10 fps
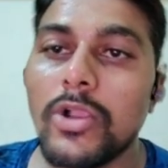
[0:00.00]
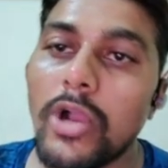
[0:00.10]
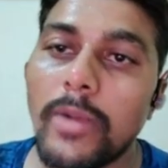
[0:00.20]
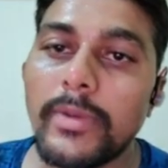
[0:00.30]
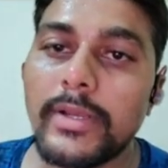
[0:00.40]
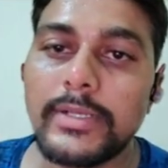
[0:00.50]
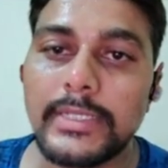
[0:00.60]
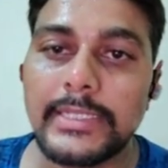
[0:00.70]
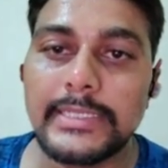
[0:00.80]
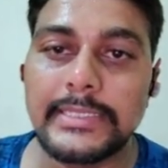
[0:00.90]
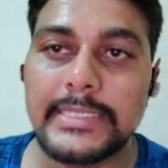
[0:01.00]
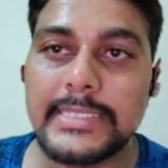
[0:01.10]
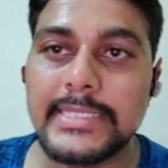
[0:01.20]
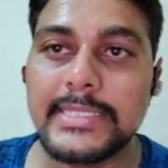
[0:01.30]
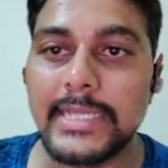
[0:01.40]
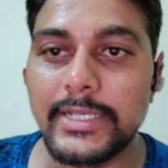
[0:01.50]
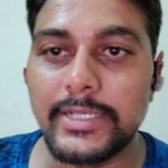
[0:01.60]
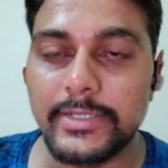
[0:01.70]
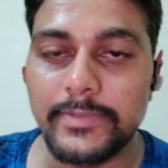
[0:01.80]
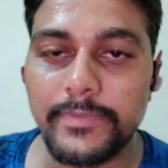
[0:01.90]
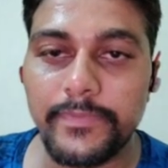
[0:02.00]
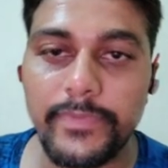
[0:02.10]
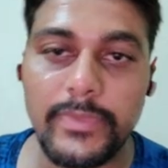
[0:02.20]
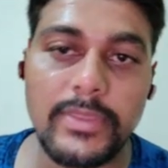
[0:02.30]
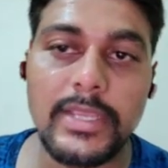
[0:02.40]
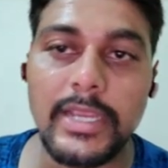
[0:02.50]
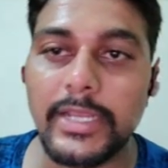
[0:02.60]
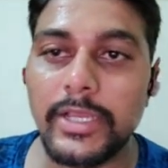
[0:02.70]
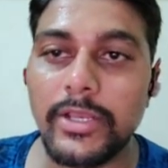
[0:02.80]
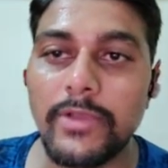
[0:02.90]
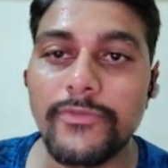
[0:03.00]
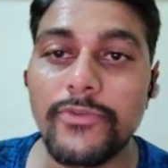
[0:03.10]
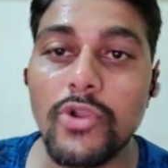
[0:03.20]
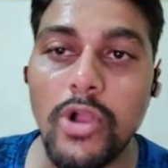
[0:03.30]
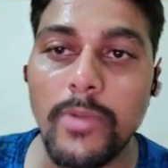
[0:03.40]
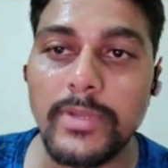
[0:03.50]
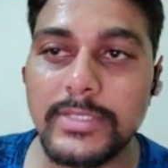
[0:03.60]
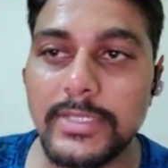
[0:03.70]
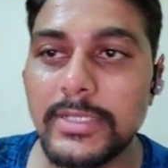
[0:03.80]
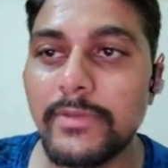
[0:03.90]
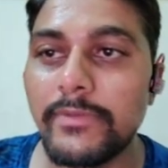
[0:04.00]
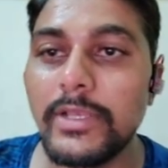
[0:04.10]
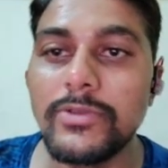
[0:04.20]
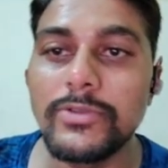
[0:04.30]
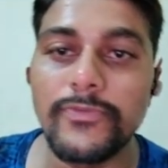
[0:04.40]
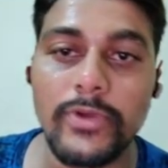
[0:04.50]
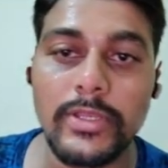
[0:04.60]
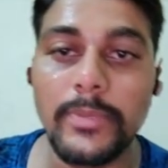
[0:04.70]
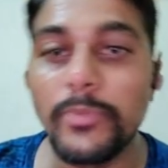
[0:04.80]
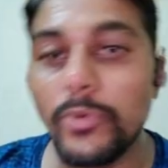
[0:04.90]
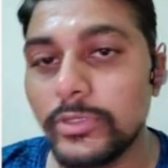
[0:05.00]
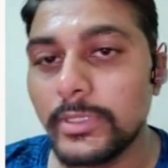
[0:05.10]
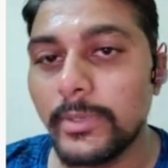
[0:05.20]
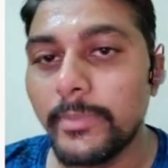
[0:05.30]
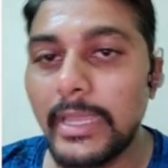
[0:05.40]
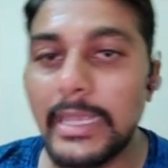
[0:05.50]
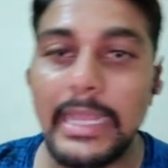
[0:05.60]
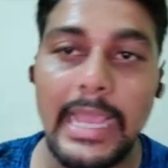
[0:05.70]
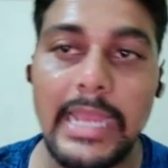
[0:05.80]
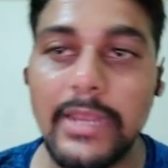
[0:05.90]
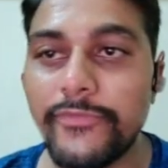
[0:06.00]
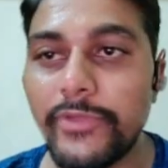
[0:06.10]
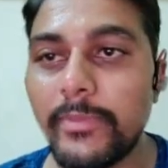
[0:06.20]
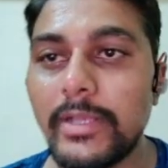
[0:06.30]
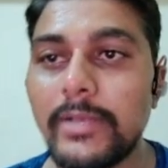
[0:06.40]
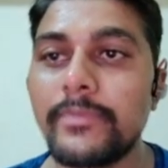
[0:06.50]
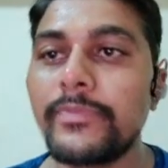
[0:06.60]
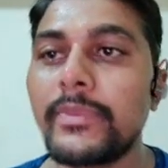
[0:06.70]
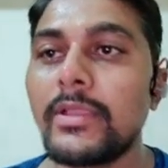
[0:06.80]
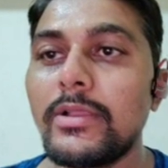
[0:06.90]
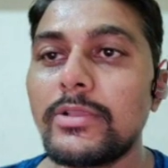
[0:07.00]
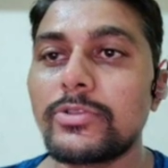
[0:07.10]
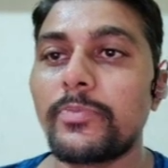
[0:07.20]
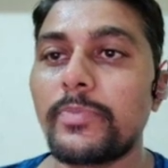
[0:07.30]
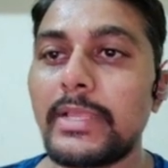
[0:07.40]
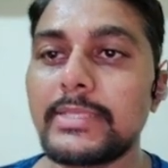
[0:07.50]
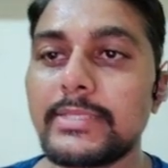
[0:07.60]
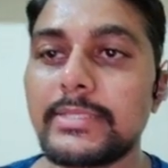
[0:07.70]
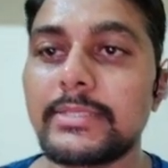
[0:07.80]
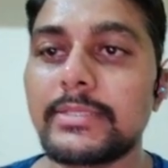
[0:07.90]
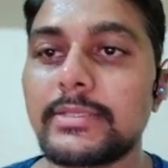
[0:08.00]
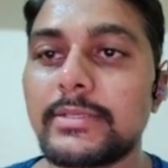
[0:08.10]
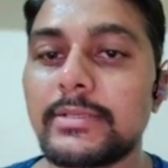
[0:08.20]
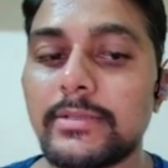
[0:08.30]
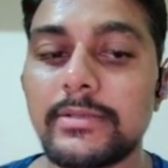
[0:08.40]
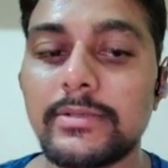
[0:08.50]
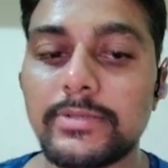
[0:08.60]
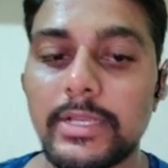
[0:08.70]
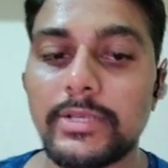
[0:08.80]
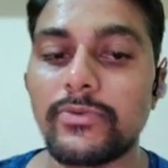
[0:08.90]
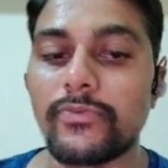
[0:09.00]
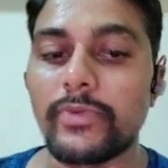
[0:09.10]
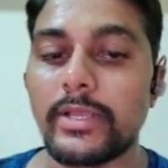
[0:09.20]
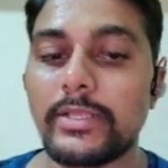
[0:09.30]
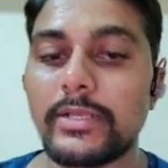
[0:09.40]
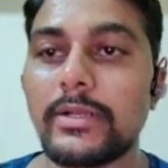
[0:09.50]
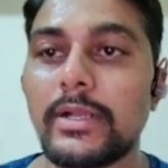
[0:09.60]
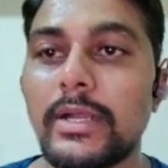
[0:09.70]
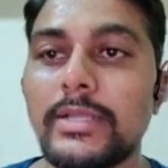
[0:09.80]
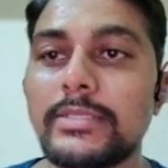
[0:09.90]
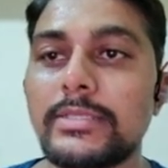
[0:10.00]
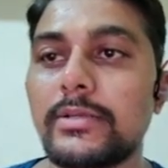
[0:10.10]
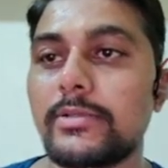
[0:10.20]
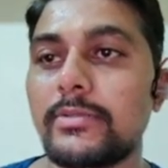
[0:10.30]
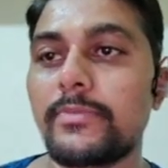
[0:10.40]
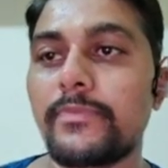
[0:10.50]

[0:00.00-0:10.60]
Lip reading: common gender. The category of common gender will use for the both male and female. So please try to find the answers.